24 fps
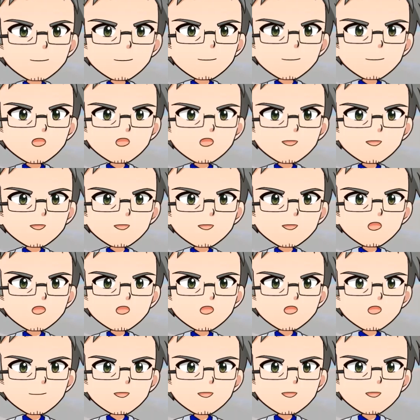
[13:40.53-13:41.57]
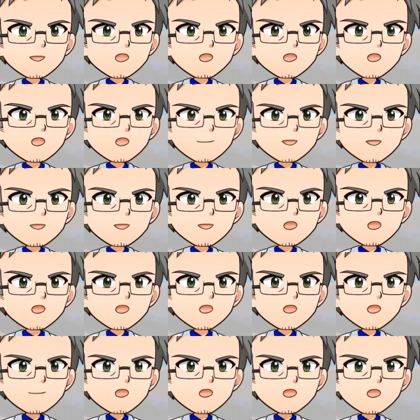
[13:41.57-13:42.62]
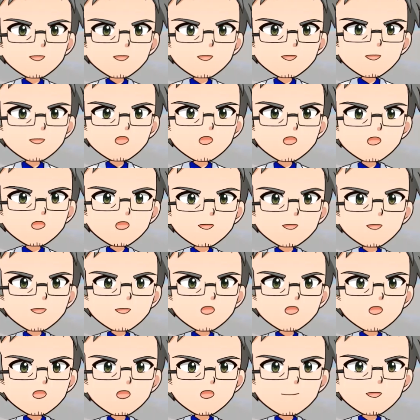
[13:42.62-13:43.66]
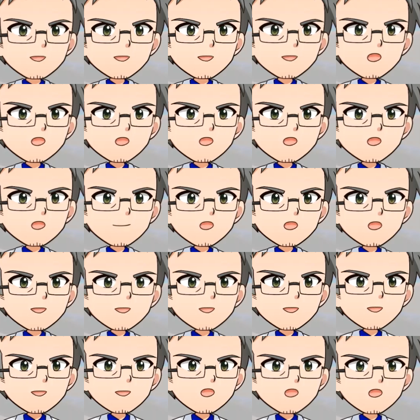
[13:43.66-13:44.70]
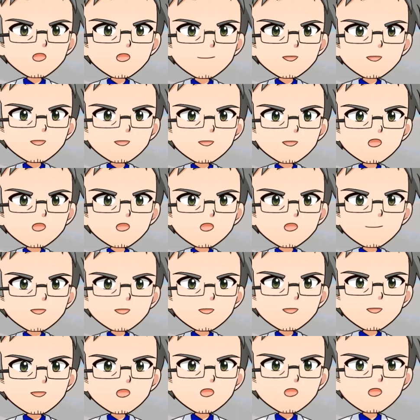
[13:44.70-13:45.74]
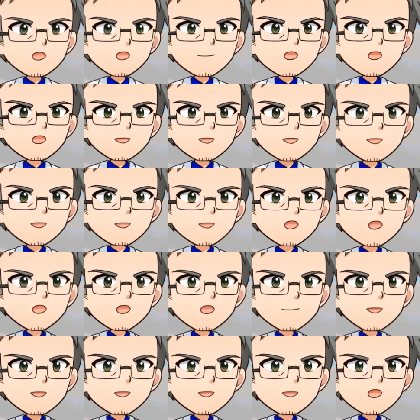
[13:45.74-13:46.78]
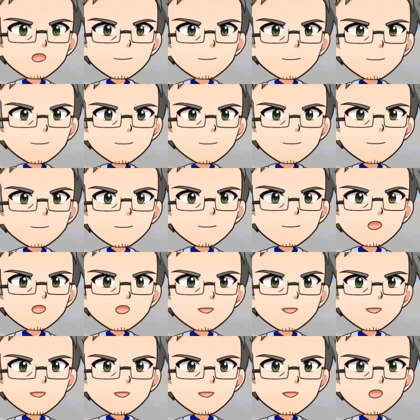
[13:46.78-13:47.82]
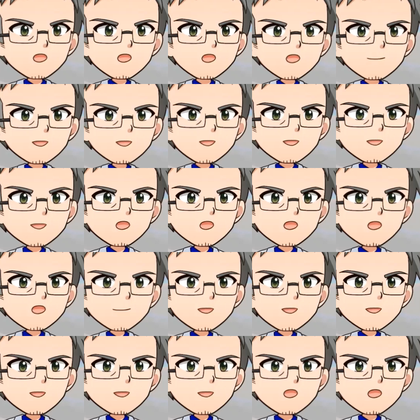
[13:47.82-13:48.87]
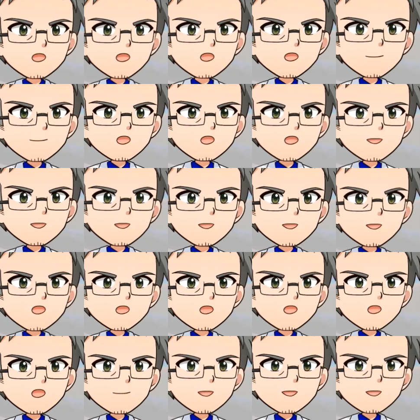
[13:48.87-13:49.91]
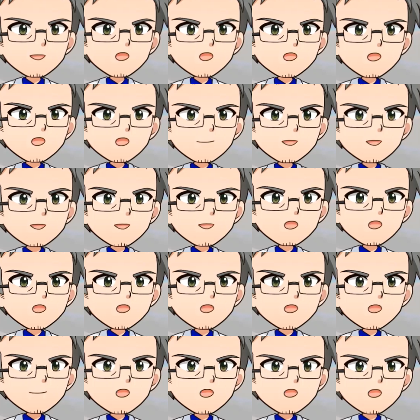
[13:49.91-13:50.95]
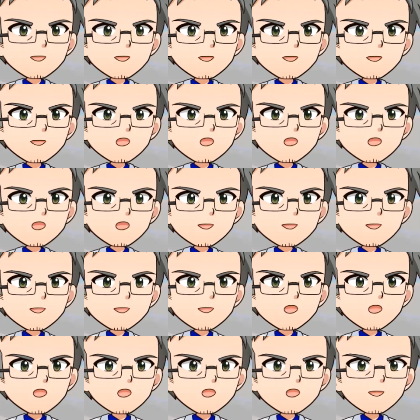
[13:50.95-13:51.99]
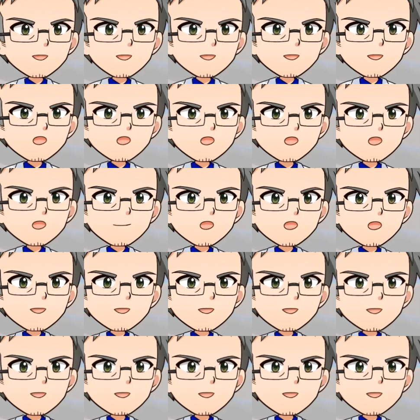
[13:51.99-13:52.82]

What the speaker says: If 1/1000th of a millimeter indent is represented as a 1-cent coin with a 2-centimeter diameter, the 1-cent coin will pass by at a speed of 250,000 kilometers per hour.